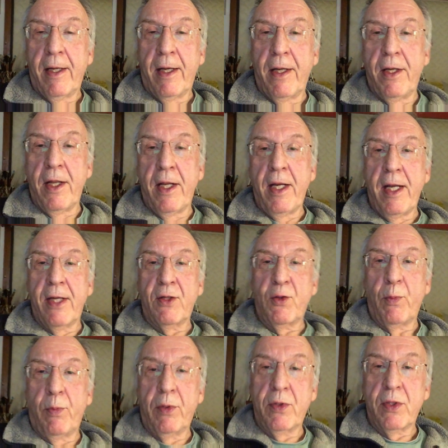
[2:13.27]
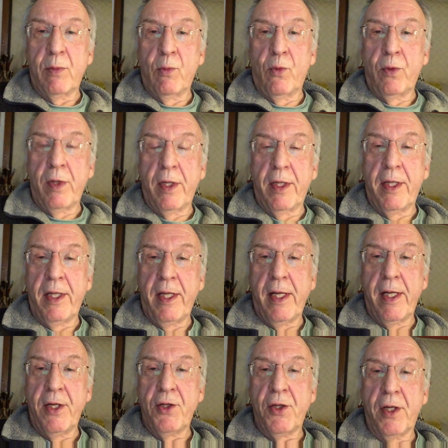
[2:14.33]
and then he has to put some oil in the
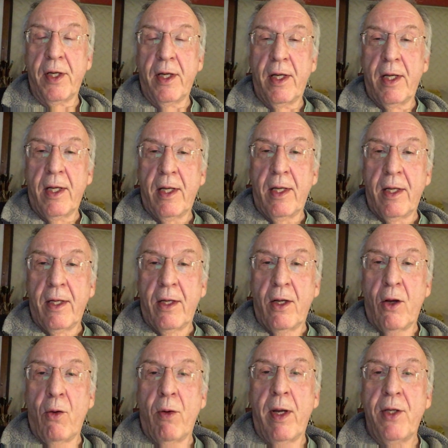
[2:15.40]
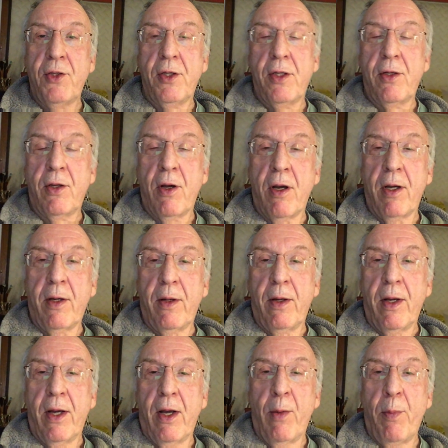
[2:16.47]
engine. Oh, I should talk
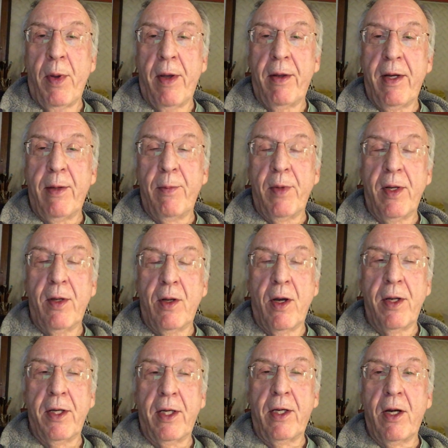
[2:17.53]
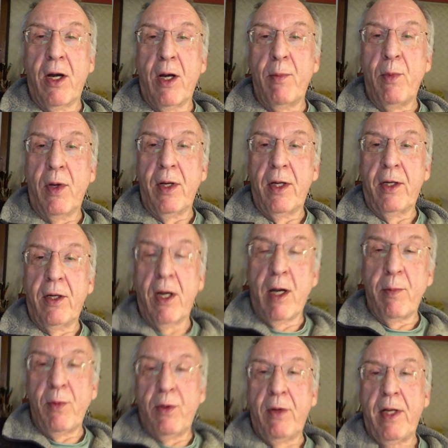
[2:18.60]
about him on on the
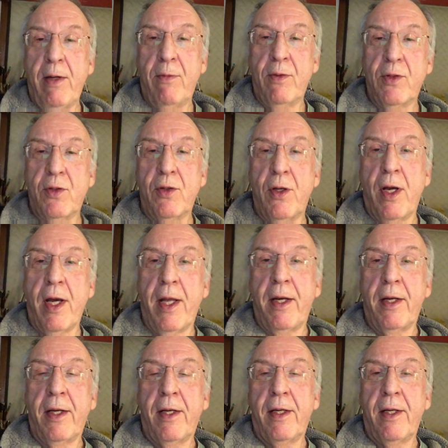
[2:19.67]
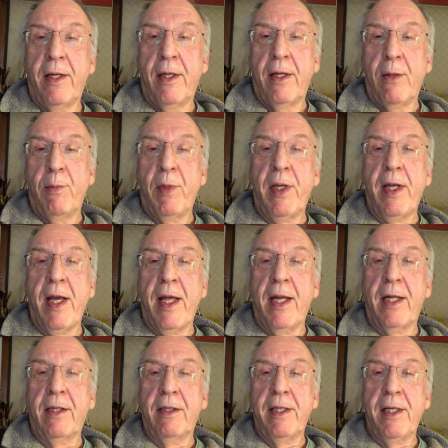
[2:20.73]
commune. He was not
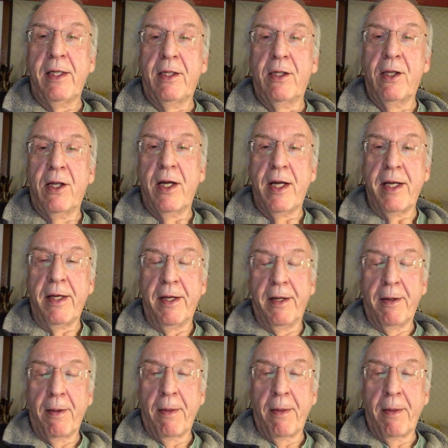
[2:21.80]
mechanically inclined,